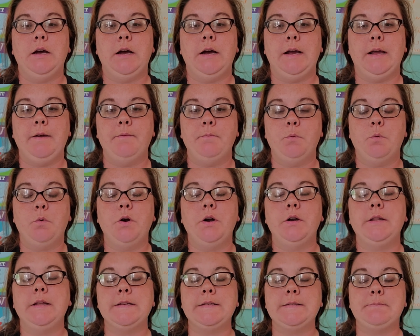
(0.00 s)
give them a
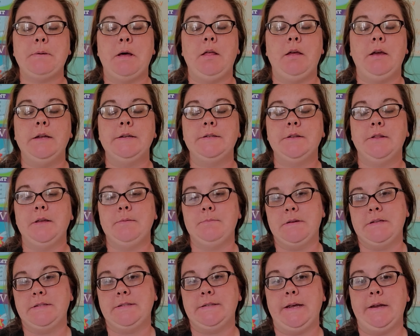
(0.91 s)
word, they spell it until they
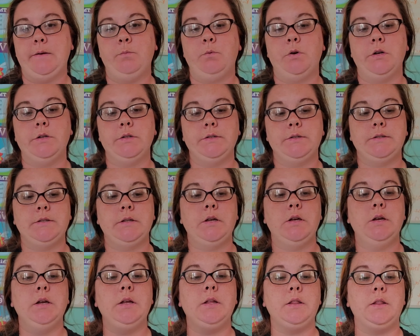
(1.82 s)
miss 10 words.
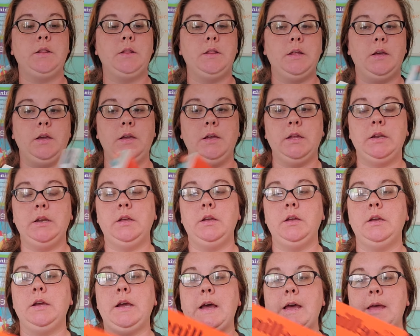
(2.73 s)
Then
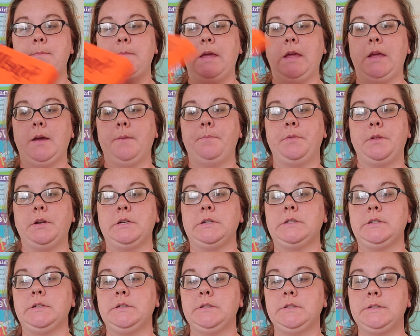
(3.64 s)
I make up their
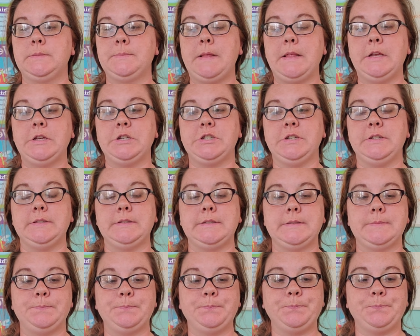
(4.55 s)
spelling sheets.